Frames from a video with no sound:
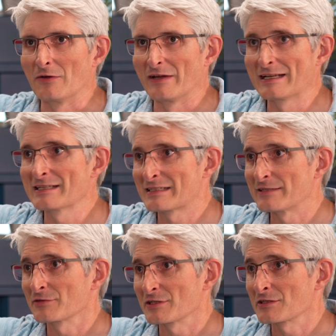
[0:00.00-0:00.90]
it is
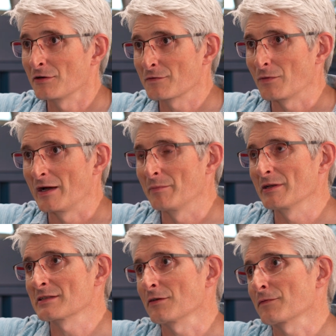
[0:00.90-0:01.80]
still just software, but
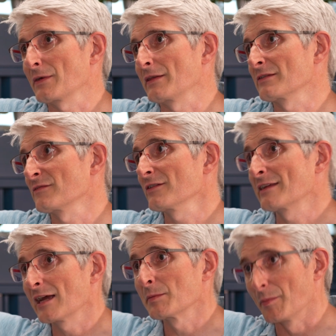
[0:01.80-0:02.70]
it's software that's very
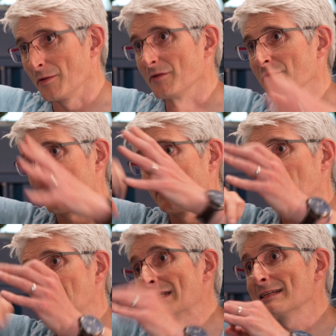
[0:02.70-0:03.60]
capable of
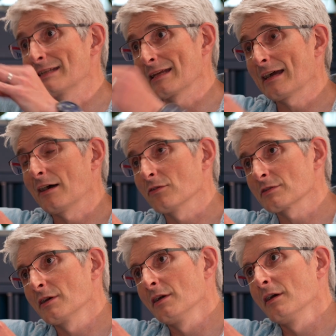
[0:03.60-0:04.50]
teasing
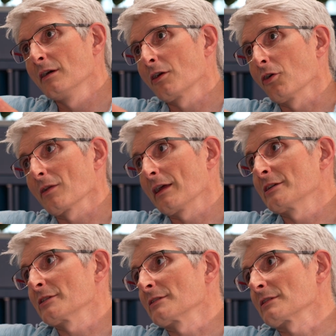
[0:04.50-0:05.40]
out
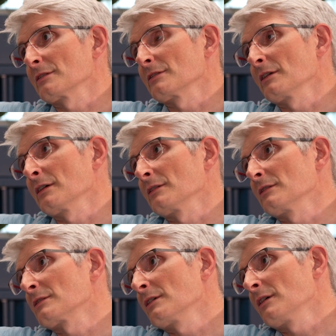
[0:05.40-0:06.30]
correlations
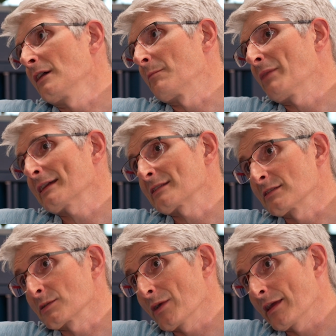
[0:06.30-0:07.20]
and
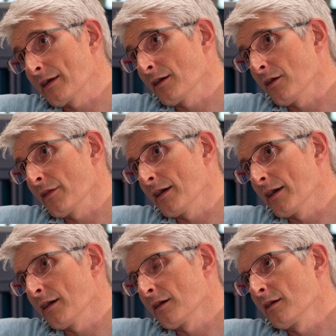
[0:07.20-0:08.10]
patterns where they are
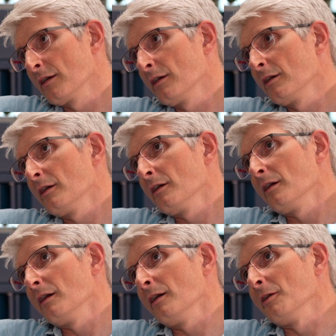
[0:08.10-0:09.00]
there.
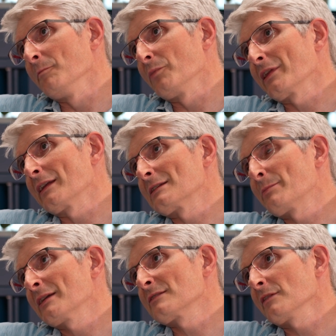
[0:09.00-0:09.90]
But then it
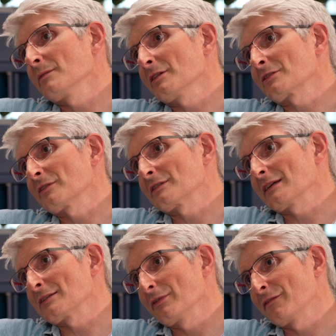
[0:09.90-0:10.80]
depends very much on the
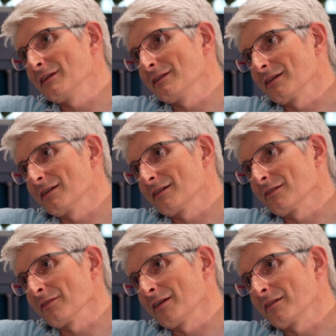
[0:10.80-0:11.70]
data we're feeding it,
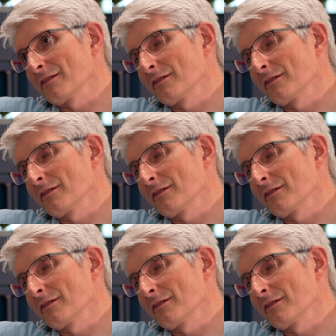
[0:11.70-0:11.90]
right?